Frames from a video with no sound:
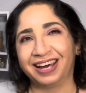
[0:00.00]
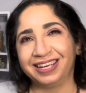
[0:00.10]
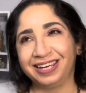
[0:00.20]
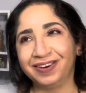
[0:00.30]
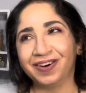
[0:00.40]

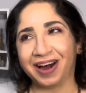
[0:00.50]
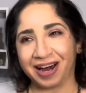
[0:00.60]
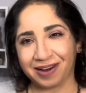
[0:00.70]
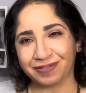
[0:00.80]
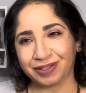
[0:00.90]
you
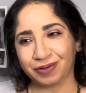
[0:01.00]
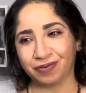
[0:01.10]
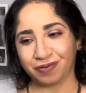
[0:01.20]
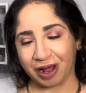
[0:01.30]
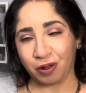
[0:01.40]
have to
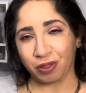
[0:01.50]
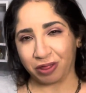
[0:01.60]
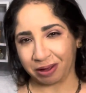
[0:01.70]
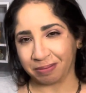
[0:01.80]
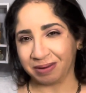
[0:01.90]
follow
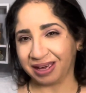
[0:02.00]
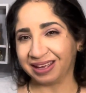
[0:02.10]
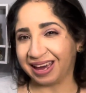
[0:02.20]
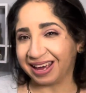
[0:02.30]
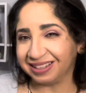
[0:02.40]
them
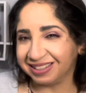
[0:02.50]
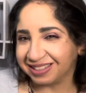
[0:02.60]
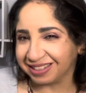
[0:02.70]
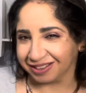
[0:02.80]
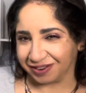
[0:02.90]
in
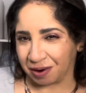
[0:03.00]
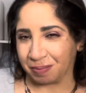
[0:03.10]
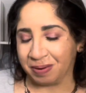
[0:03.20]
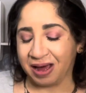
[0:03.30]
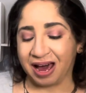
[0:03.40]
Instagram.
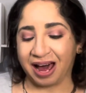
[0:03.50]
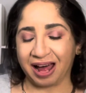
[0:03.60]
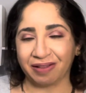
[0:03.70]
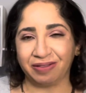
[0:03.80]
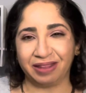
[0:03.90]

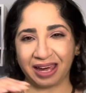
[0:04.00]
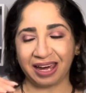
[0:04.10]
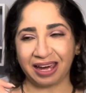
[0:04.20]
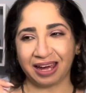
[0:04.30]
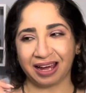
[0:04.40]
and
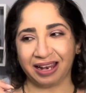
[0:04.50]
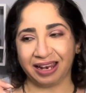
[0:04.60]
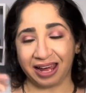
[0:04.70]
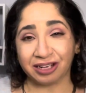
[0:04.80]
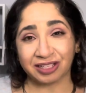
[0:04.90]
they
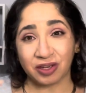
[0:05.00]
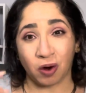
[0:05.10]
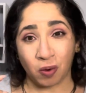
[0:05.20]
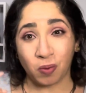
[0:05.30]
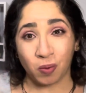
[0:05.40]
let us
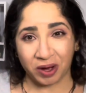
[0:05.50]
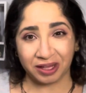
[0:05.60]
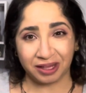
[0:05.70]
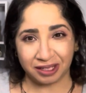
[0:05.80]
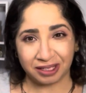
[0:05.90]
know
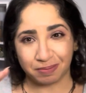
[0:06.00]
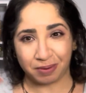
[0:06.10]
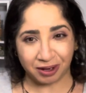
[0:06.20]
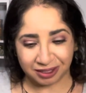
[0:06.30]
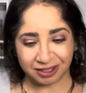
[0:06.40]
when these
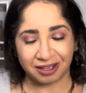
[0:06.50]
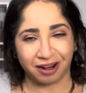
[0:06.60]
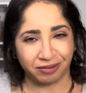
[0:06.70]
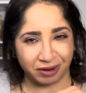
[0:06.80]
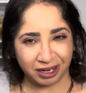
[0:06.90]
boxes are
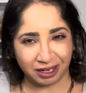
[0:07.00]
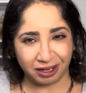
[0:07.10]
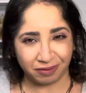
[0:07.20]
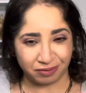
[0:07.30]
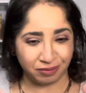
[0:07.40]
ready
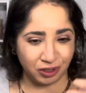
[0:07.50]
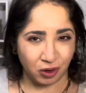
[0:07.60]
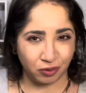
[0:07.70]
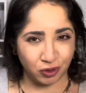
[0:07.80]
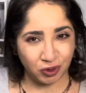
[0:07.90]
you know,
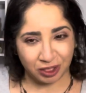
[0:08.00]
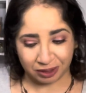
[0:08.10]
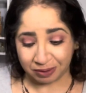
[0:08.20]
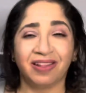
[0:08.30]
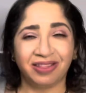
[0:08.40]
to
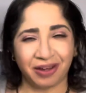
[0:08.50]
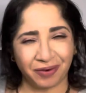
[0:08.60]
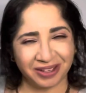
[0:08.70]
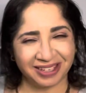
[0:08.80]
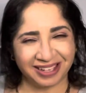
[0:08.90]
sell. The
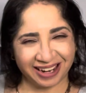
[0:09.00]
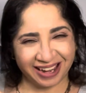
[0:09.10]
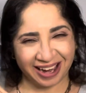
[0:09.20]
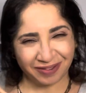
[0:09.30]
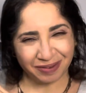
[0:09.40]
ones that I
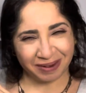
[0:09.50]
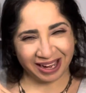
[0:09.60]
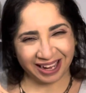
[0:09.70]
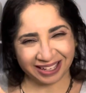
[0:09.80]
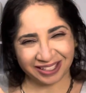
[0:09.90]
have in my
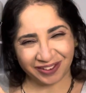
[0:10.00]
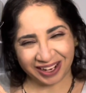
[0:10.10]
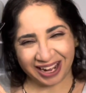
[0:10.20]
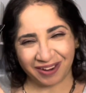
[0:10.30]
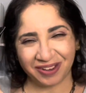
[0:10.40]
hands right
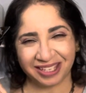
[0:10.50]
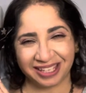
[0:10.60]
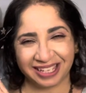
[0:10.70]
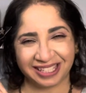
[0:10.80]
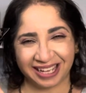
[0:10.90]
now is
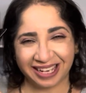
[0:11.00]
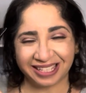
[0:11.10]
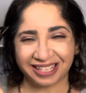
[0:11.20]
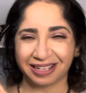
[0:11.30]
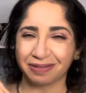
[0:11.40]
the
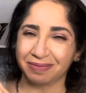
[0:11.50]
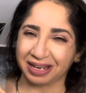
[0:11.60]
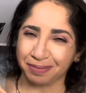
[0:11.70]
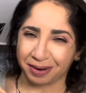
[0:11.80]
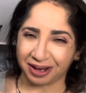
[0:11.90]
Celestial
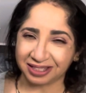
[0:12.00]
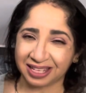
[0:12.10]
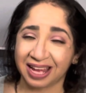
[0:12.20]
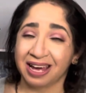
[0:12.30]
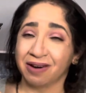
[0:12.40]
Mini Box
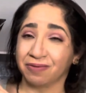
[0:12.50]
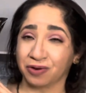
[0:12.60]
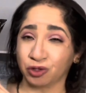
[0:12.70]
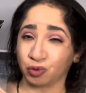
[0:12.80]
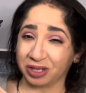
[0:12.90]
for
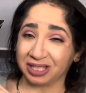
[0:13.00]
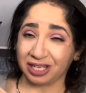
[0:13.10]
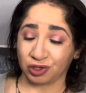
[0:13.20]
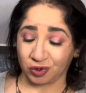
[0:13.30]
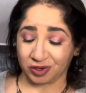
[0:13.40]
$20.
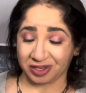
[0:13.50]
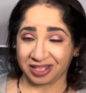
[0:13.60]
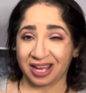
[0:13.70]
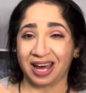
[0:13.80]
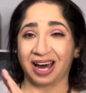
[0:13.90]

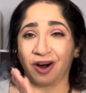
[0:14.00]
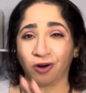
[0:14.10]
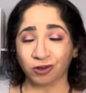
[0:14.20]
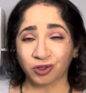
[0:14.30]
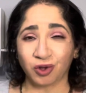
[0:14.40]

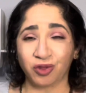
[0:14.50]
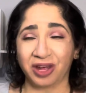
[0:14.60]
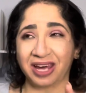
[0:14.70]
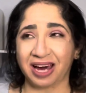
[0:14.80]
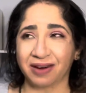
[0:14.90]
Also,
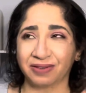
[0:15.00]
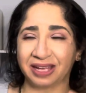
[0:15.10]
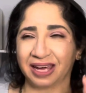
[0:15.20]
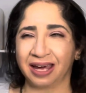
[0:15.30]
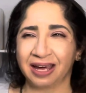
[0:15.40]
they have
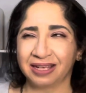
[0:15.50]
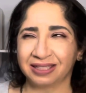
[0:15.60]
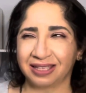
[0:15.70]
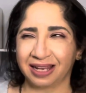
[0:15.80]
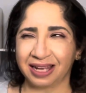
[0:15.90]
the
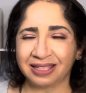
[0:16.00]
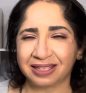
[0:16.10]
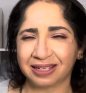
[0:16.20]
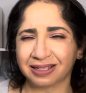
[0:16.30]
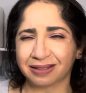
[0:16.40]

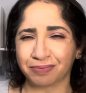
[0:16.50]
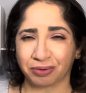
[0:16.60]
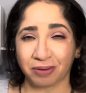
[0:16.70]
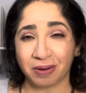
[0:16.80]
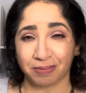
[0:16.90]
Celestial
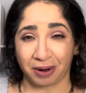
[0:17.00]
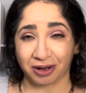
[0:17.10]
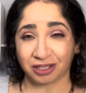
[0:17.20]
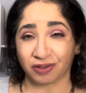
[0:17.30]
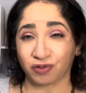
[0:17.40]
Premium
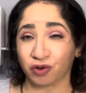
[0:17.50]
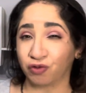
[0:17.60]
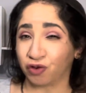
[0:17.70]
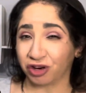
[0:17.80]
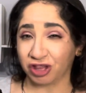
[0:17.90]
Box for
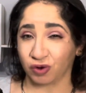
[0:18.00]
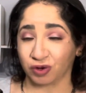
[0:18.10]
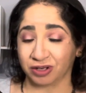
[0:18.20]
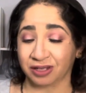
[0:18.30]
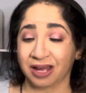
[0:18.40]

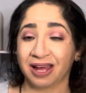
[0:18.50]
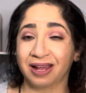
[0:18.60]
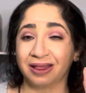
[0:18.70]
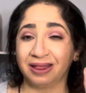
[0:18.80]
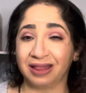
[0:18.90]
$40.
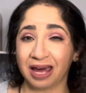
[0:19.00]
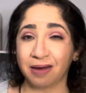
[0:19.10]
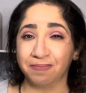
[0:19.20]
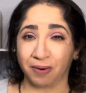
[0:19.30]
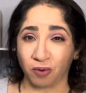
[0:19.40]
They
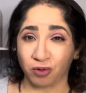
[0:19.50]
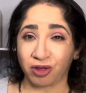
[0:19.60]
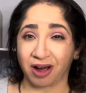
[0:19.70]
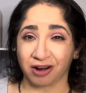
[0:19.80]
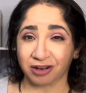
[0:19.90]
both
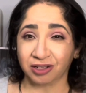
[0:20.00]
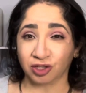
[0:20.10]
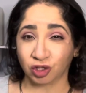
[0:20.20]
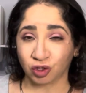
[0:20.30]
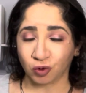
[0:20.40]
are
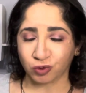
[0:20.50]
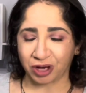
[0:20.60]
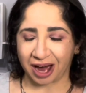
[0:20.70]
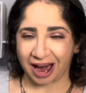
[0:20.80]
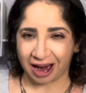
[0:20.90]
sold
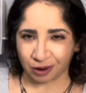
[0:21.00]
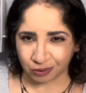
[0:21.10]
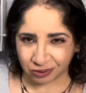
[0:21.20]
out.